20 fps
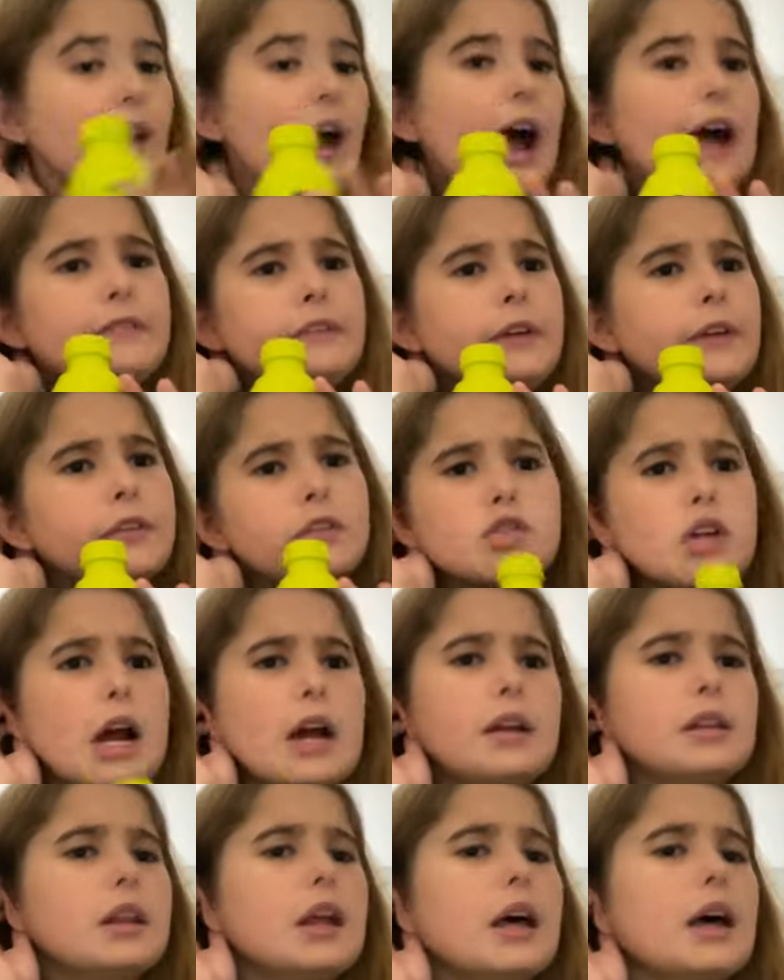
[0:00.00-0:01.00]
I've never
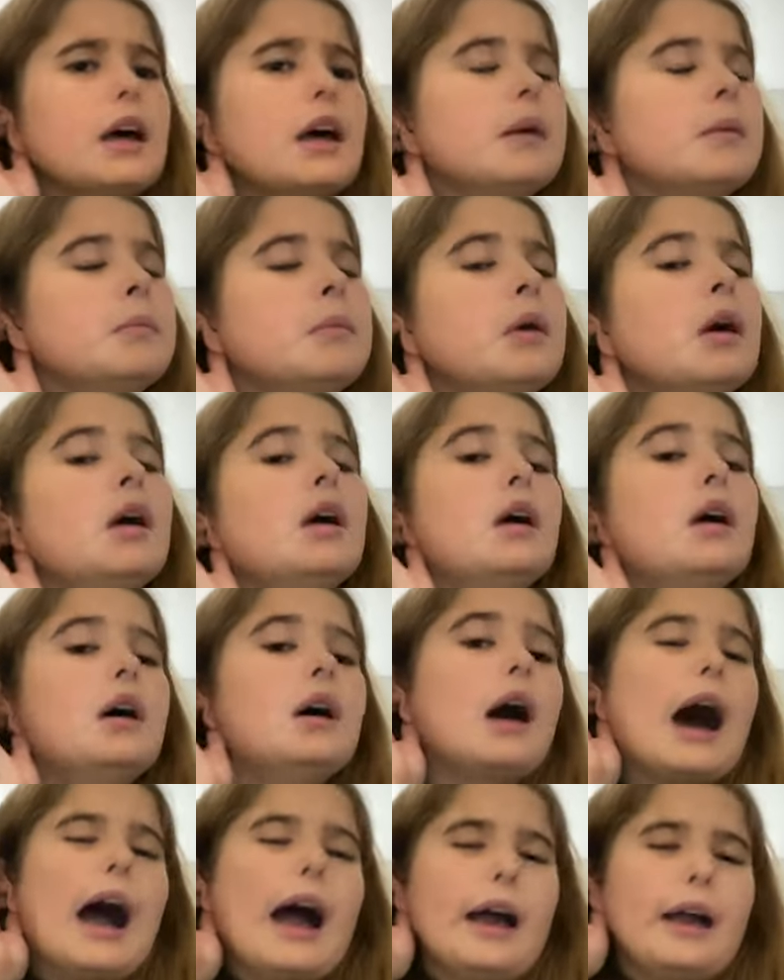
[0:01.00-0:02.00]
tried lime.
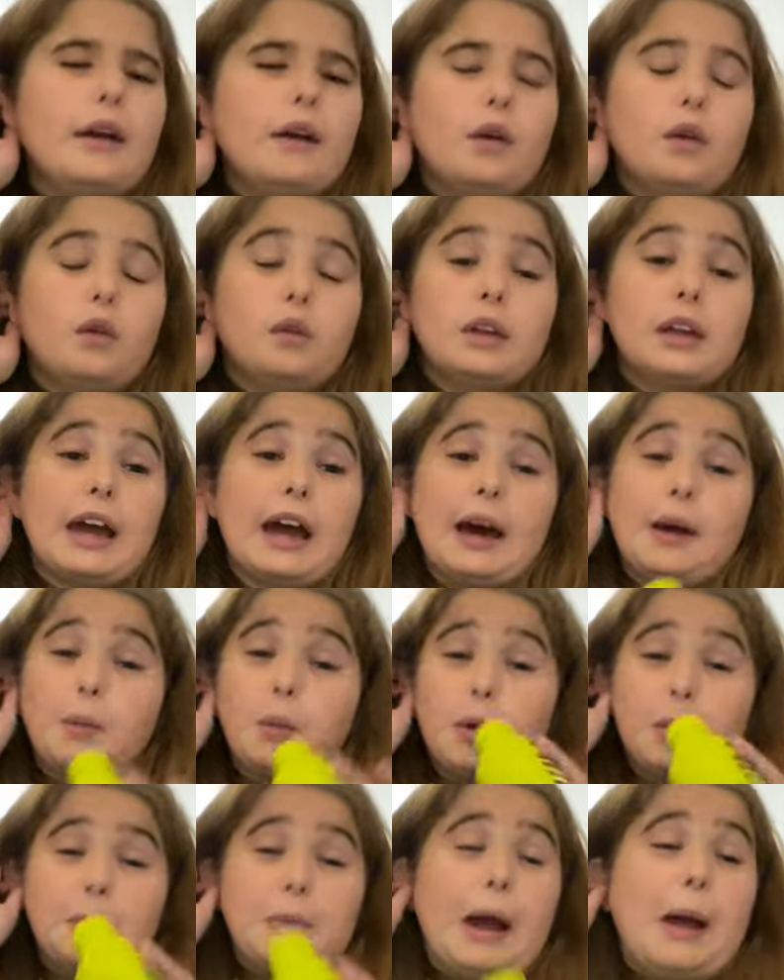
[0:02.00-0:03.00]
I only had
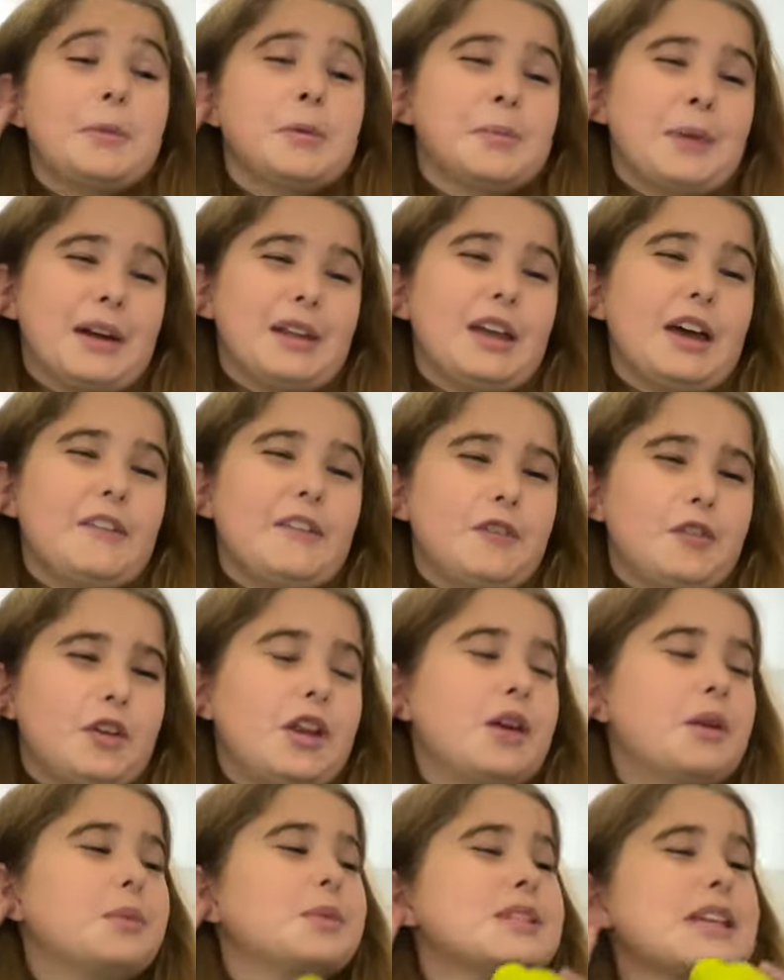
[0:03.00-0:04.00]
one prime in my life, and
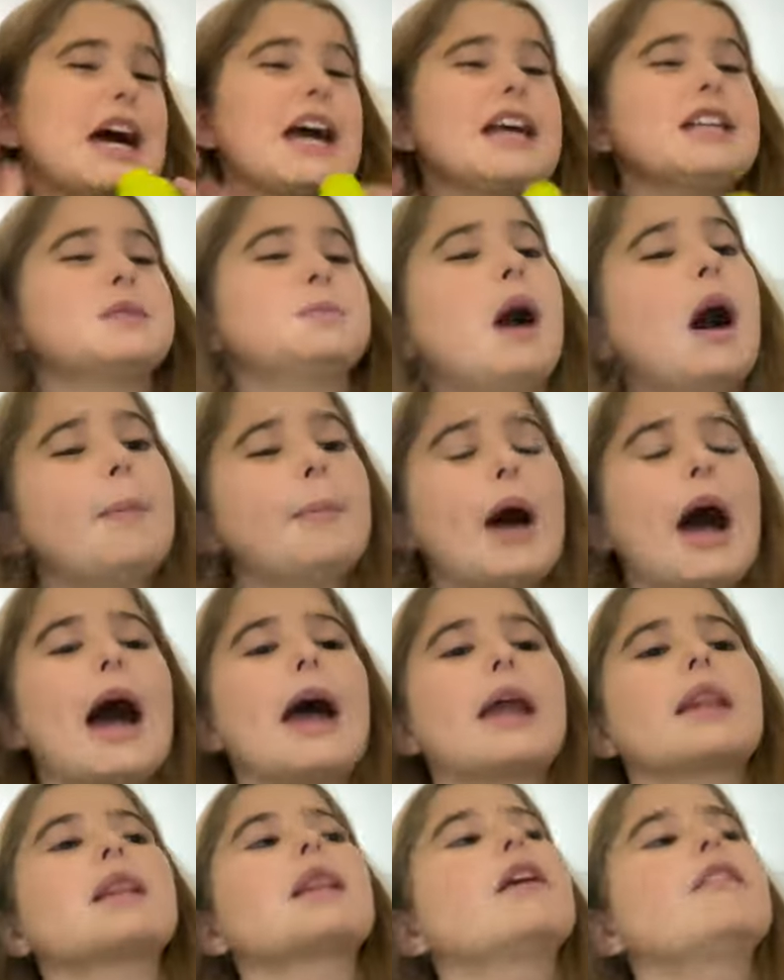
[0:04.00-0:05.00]
it was ice pop. I
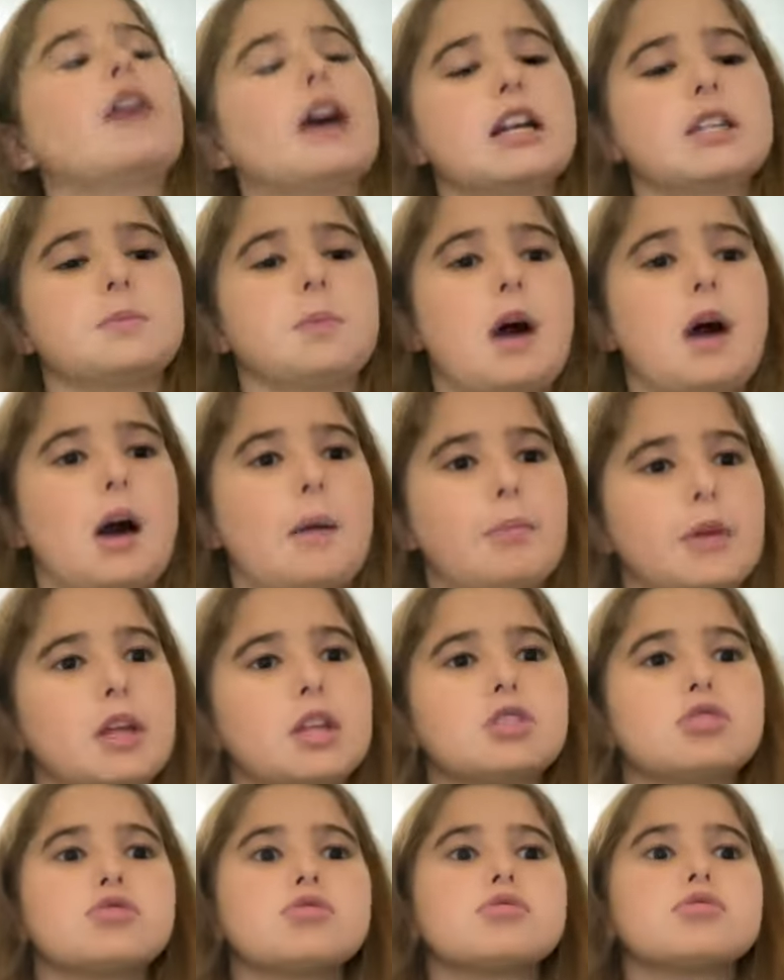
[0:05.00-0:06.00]
love ice pop.
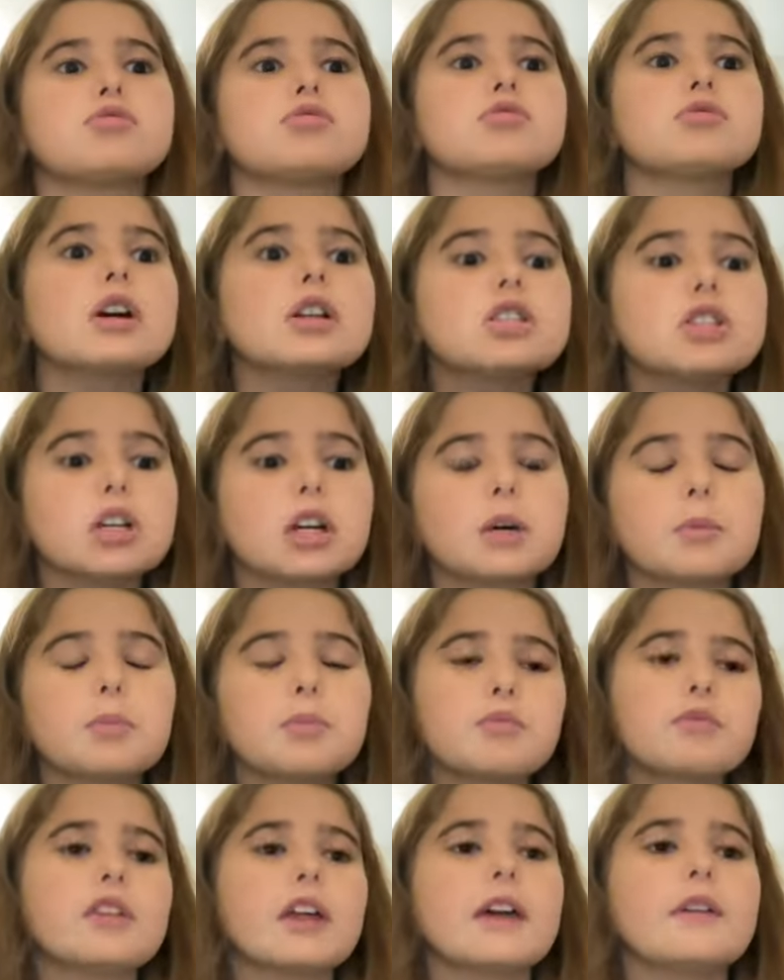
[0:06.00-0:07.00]
It's such a good
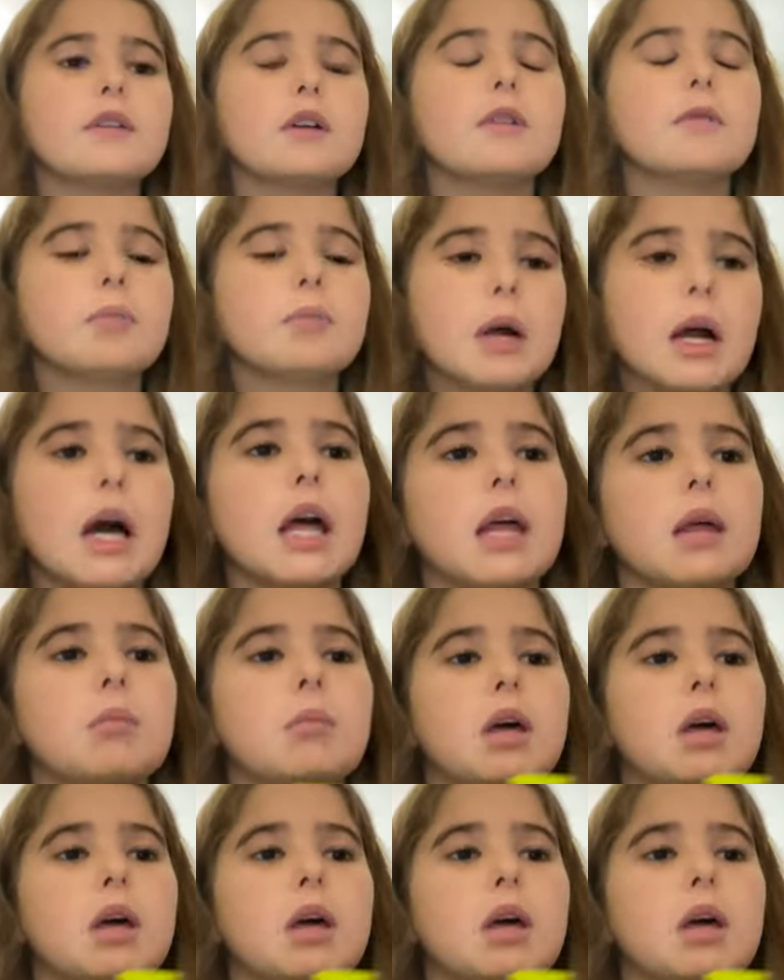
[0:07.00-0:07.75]
flavor prime.